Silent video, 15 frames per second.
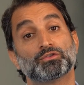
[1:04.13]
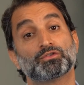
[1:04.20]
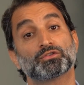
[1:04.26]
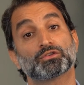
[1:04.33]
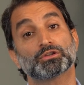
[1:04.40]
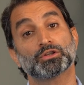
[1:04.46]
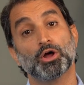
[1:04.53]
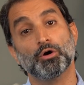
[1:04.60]

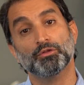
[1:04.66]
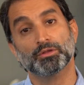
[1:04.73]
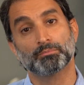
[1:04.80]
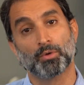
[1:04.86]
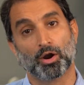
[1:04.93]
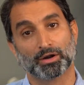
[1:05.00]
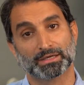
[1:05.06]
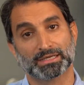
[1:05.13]
slow the
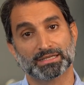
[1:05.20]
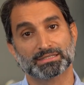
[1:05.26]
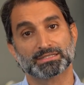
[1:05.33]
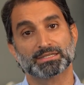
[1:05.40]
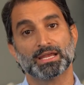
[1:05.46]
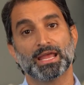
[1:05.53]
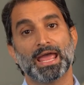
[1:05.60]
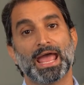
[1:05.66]

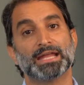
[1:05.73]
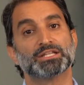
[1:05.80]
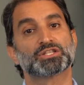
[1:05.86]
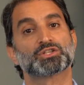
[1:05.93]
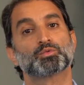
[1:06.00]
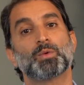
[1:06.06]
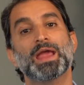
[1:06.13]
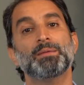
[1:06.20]
markets and
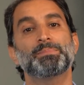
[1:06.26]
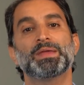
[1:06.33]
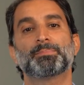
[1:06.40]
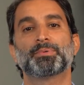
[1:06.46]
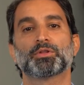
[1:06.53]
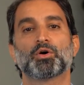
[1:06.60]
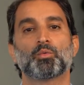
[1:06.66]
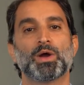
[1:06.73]
sway
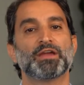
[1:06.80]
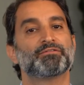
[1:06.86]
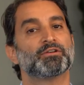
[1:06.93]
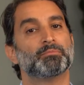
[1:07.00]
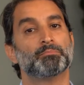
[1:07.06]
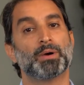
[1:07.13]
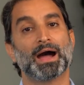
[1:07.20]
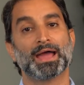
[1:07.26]
people away
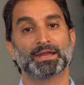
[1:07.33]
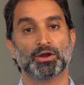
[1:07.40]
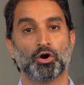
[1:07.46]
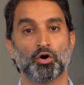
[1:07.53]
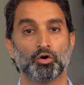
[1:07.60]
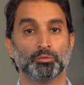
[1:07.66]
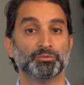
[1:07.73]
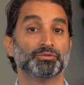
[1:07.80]
from buying
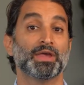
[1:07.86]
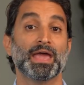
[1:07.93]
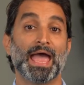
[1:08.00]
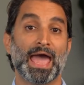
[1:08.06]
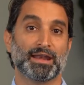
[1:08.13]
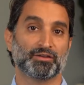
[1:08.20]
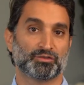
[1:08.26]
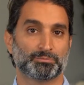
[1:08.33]
homes,
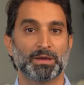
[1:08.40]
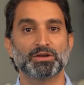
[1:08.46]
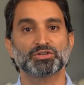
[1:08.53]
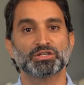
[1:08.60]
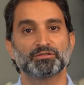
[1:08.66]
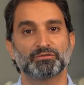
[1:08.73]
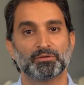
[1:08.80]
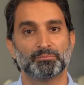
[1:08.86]
and
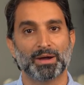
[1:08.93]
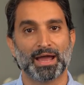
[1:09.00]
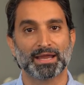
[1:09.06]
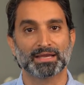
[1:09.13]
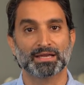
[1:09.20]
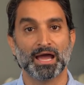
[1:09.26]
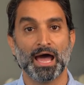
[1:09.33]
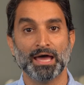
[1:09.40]
especially from
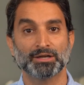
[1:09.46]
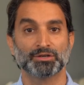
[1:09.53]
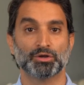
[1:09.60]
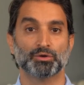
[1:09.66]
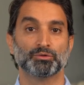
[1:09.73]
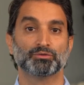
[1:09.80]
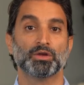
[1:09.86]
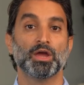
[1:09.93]
buying
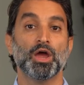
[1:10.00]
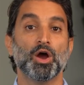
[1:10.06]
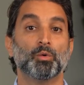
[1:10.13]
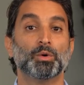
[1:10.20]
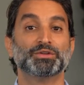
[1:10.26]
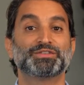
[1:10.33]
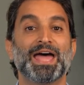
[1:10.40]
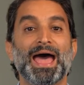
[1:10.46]
condos,
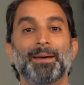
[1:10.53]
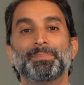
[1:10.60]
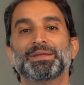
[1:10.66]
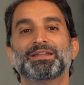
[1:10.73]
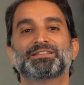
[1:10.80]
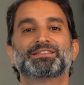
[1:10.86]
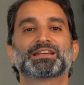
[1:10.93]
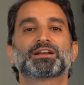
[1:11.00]
what's
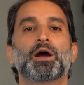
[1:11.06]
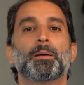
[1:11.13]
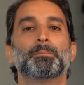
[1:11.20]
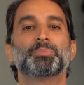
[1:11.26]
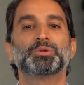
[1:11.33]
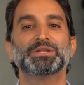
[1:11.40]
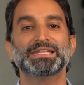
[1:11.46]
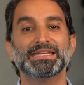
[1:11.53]
happened is the
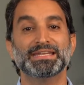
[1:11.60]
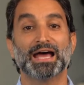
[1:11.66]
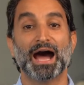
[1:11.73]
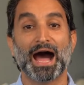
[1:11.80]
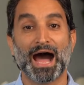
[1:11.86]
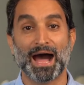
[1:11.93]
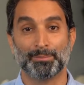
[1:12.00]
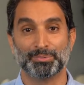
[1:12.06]
complete
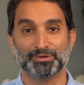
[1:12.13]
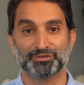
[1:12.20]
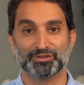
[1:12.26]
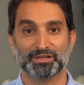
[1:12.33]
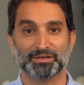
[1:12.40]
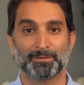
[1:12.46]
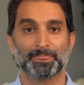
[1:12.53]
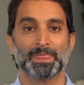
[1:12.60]

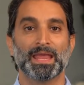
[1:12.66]
opposite.